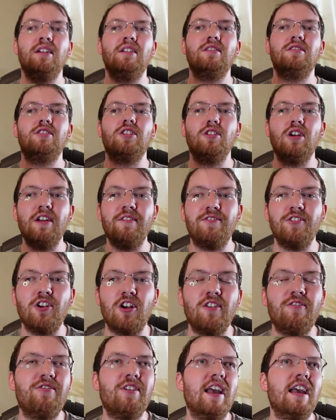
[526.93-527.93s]
So if
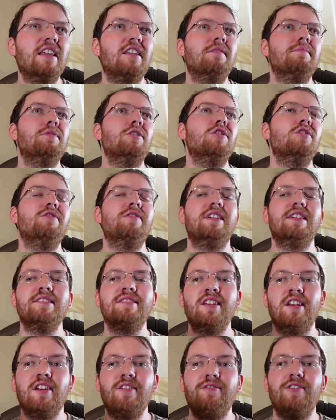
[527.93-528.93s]
you're a fan of
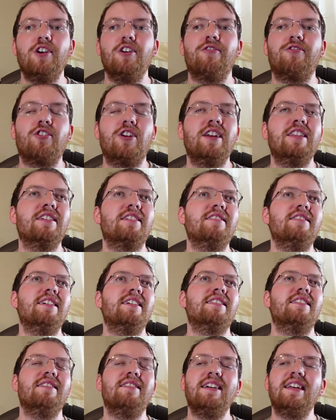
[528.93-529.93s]
movies, feel free to
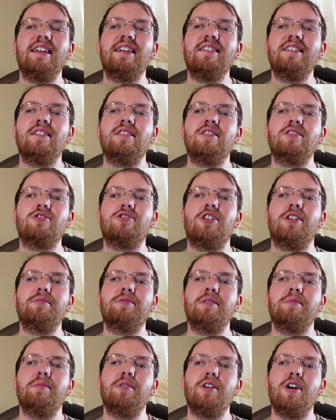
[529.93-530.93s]
click the link in the
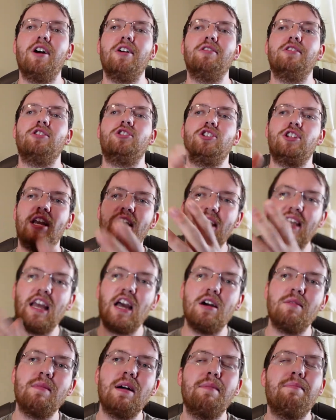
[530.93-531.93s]
description below to check
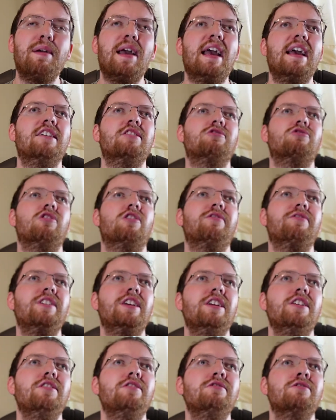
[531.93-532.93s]
out my past
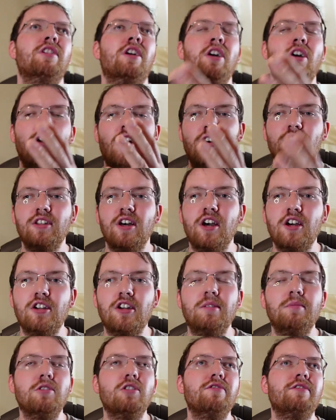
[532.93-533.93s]
reviews on the
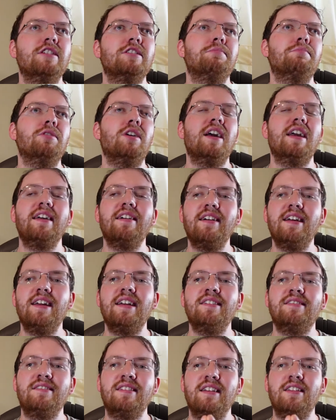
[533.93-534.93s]
100 Movies
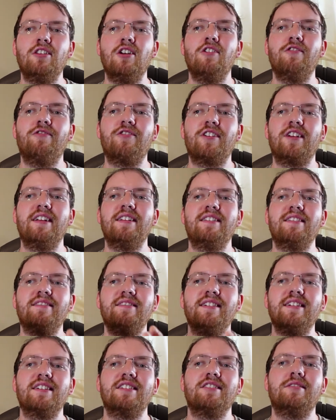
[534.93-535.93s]
playlist. And don't forget to
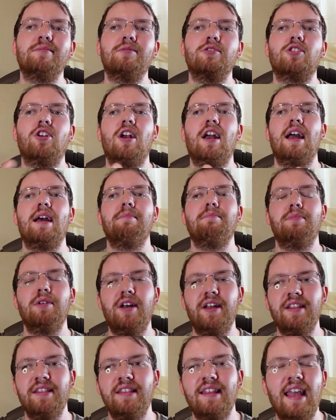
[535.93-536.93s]
click the subscribe
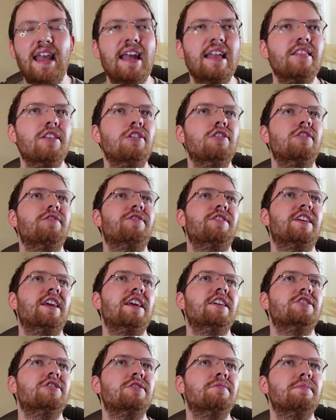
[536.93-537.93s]
button and
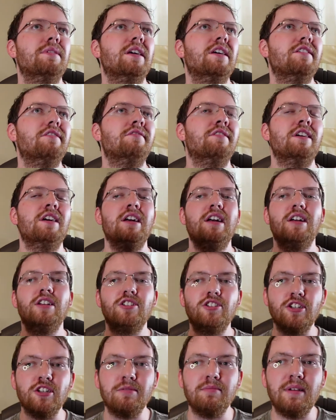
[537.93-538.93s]
notification bell
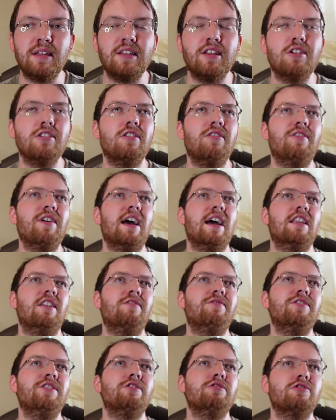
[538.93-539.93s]
so you can be notified
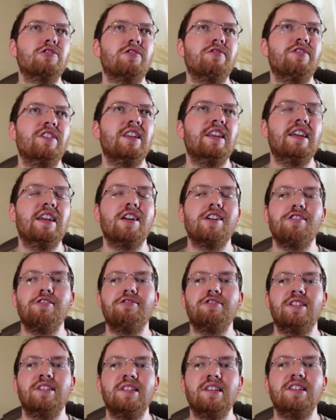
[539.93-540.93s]
of future
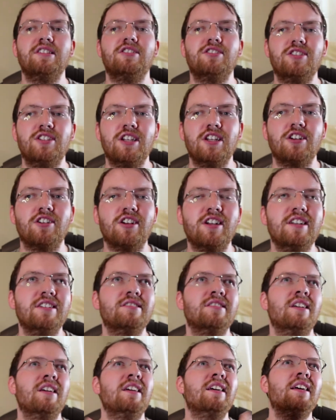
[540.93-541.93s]
videos in this series.